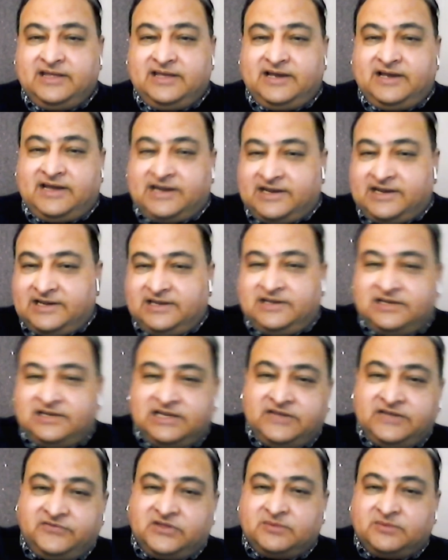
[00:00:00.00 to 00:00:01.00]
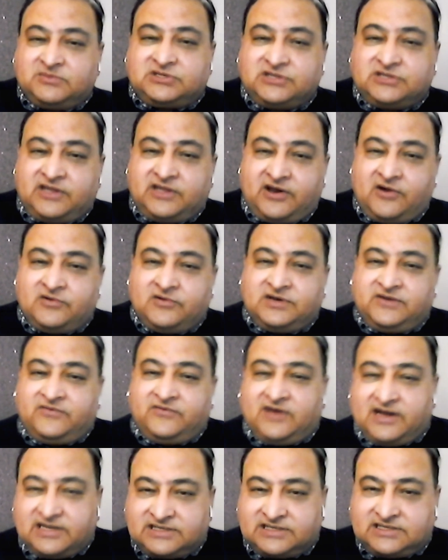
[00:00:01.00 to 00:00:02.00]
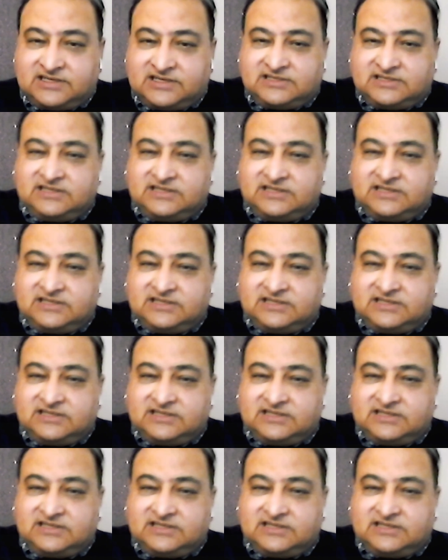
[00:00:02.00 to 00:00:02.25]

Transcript: and leave them to their own devices.